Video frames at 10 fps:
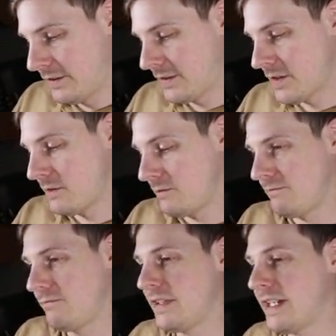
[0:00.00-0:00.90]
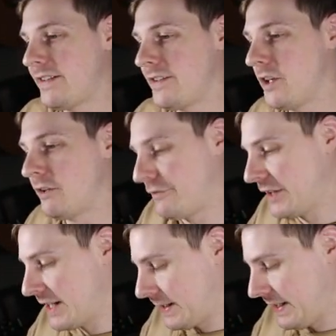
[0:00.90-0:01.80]
So let's not
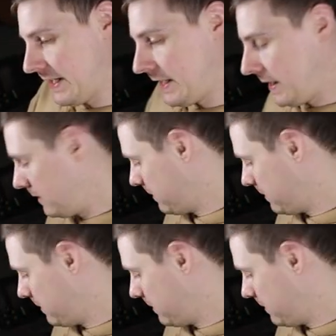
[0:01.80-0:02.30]
forget the